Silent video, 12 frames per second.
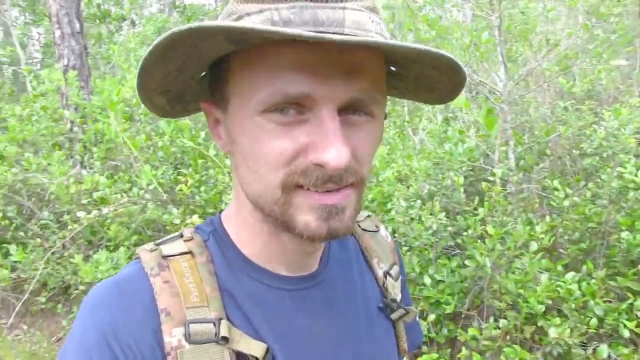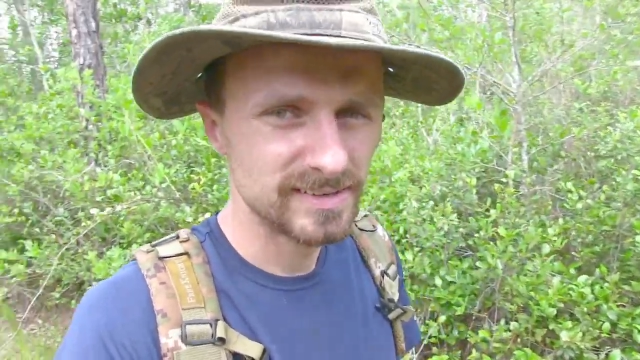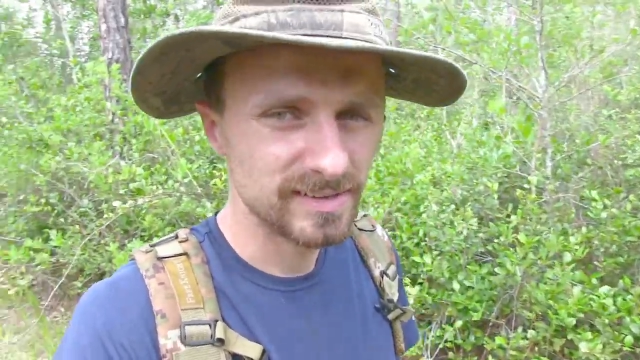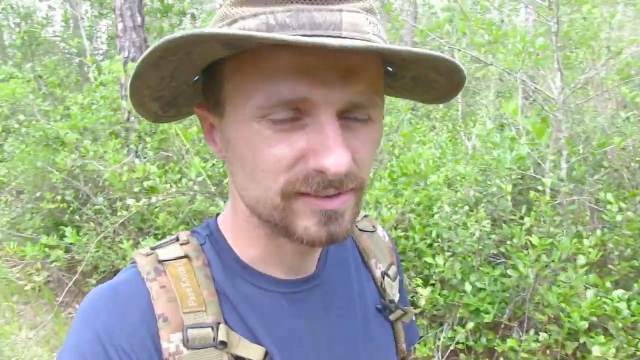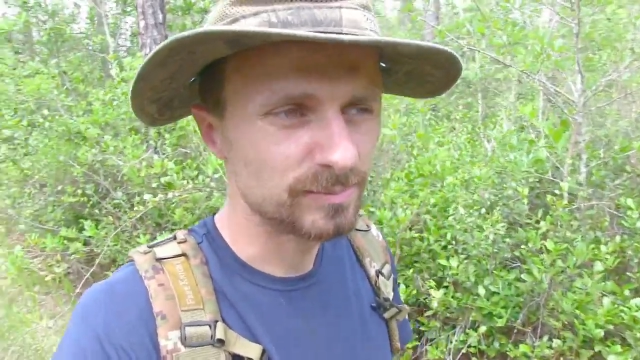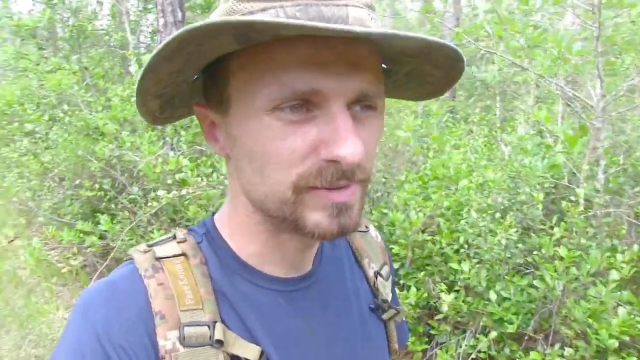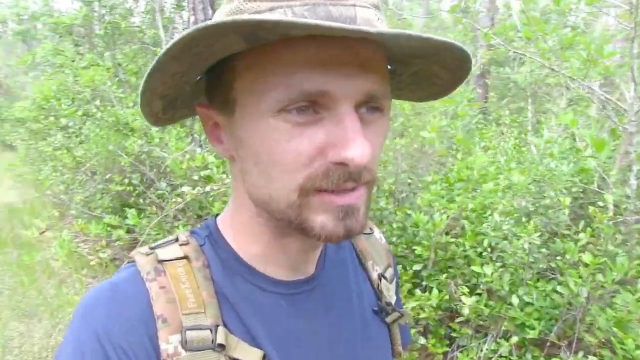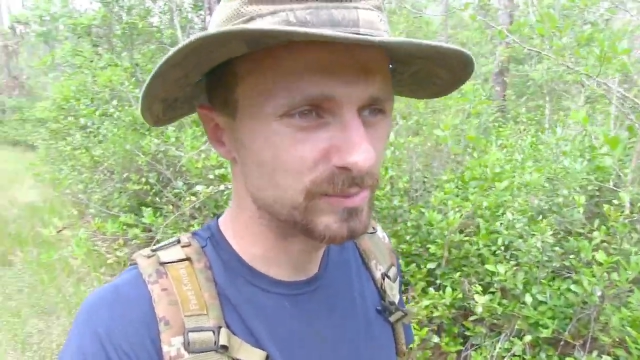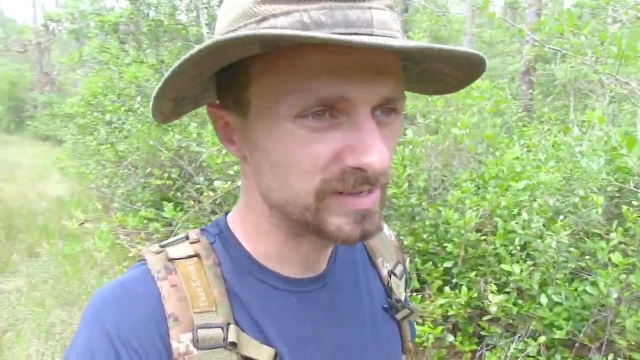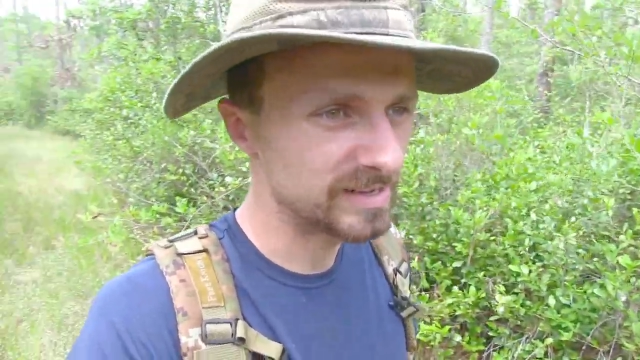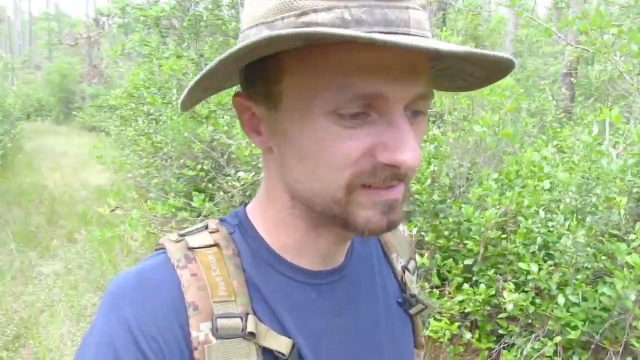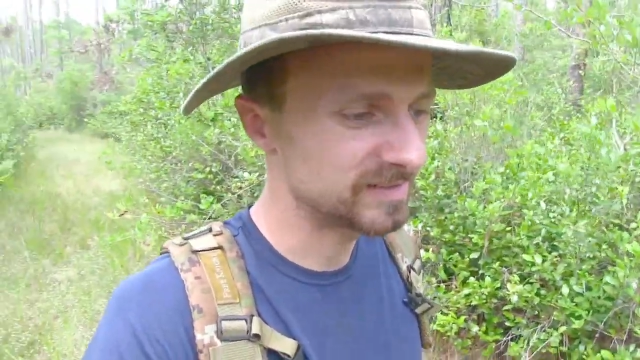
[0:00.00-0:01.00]
tells me
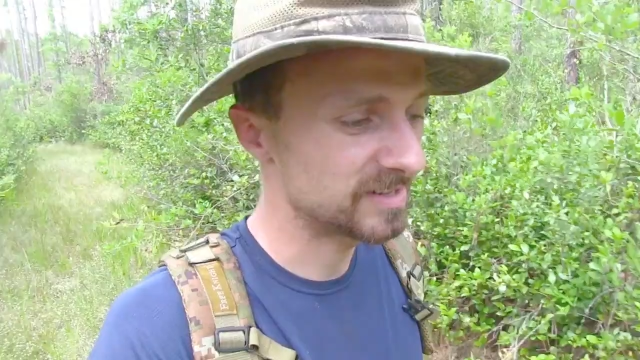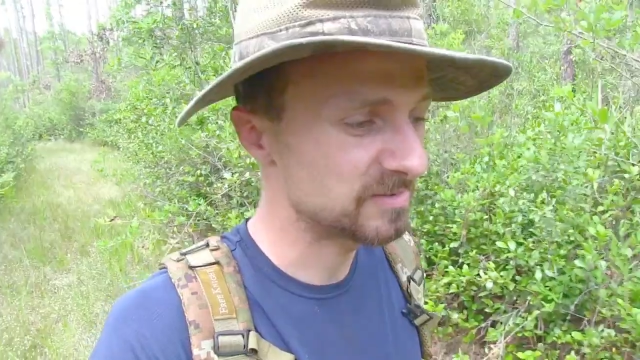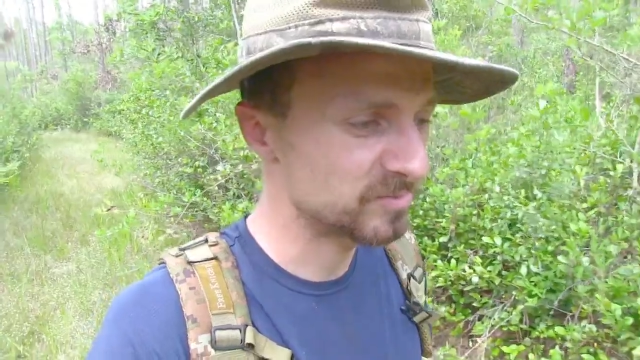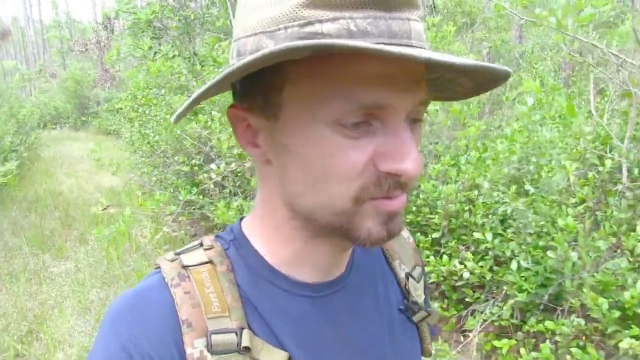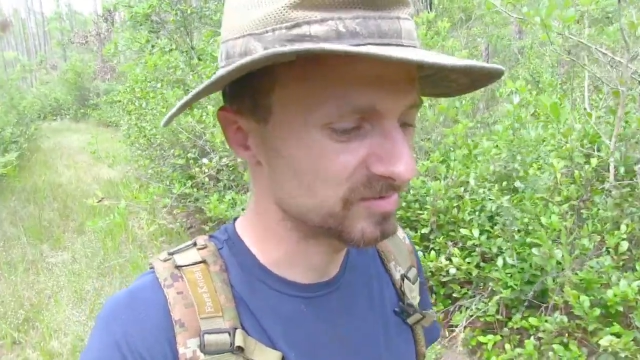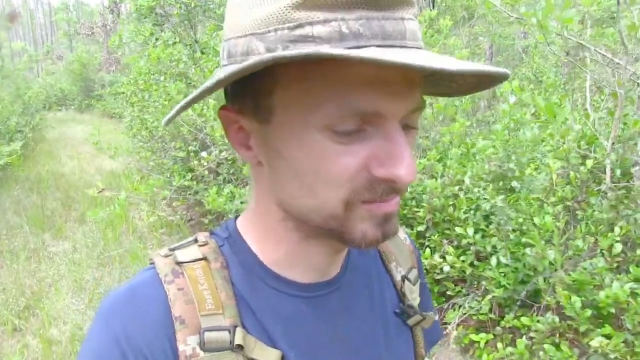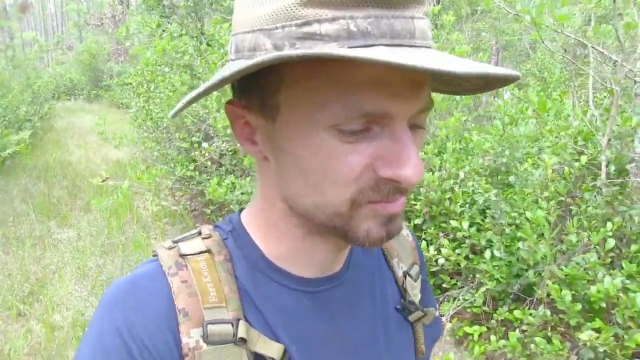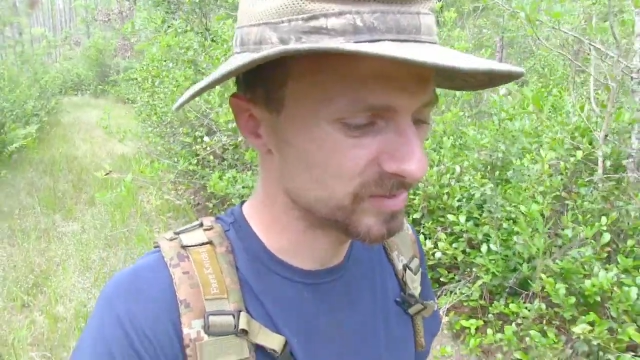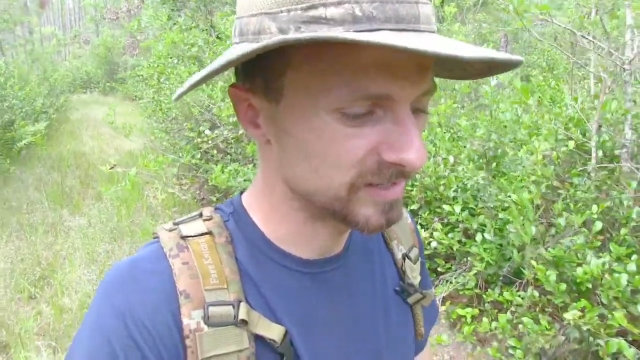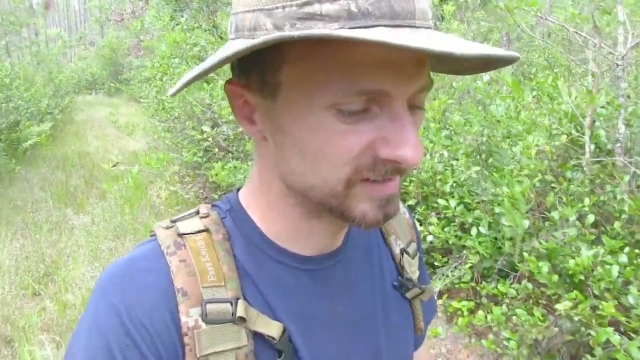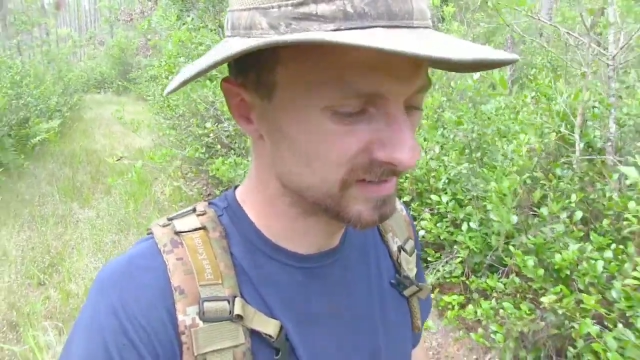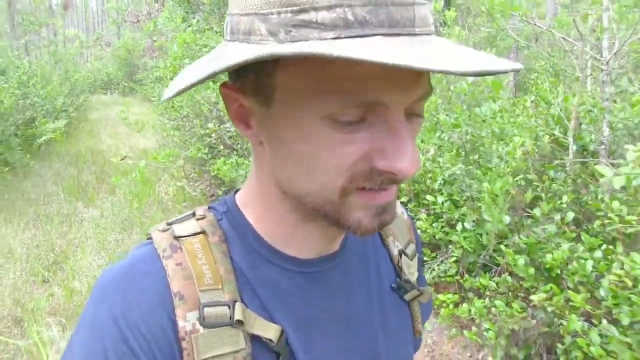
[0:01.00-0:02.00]
we have a lot more than what